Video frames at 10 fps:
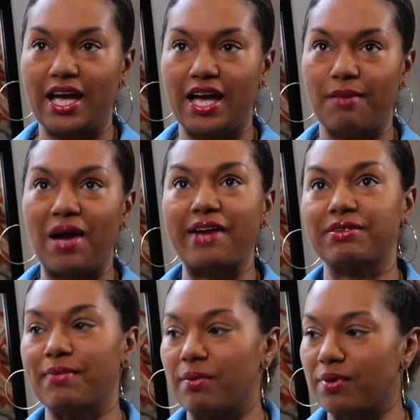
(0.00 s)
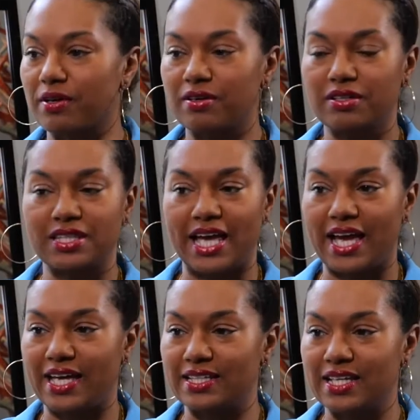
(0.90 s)
Um, I remember
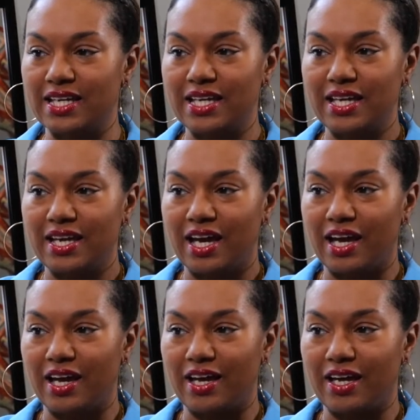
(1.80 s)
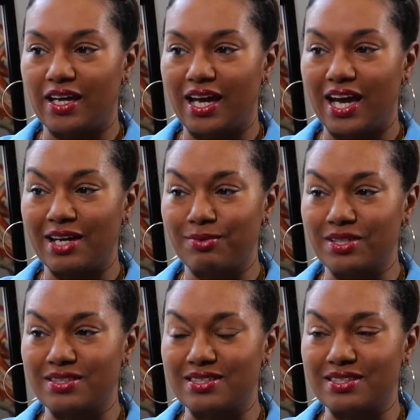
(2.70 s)
that uh, I
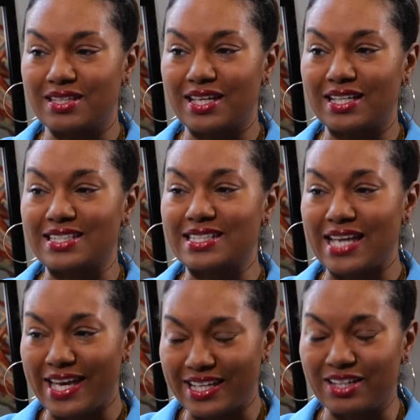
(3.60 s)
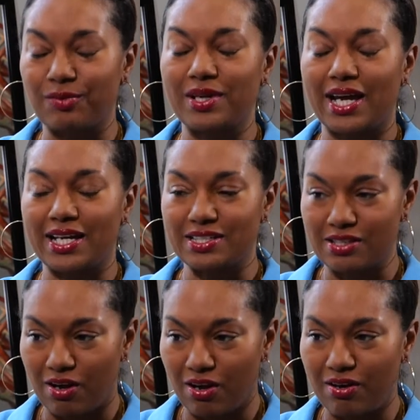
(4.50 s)
was ecstatic when I
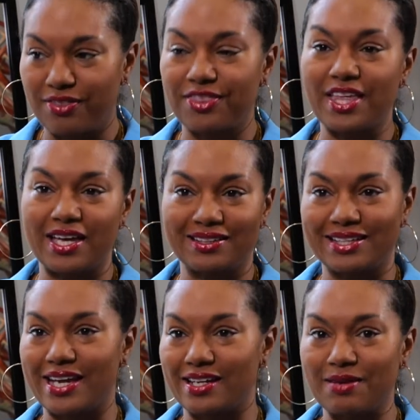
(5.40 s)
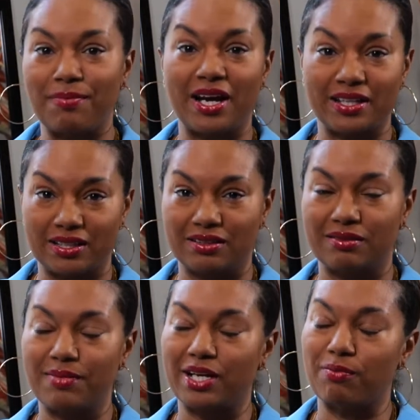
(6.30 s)
saw then candidate Biden
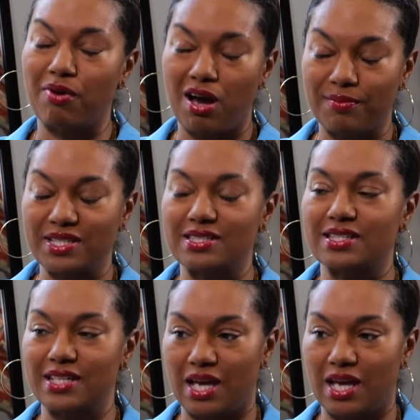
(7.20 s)
make a promise to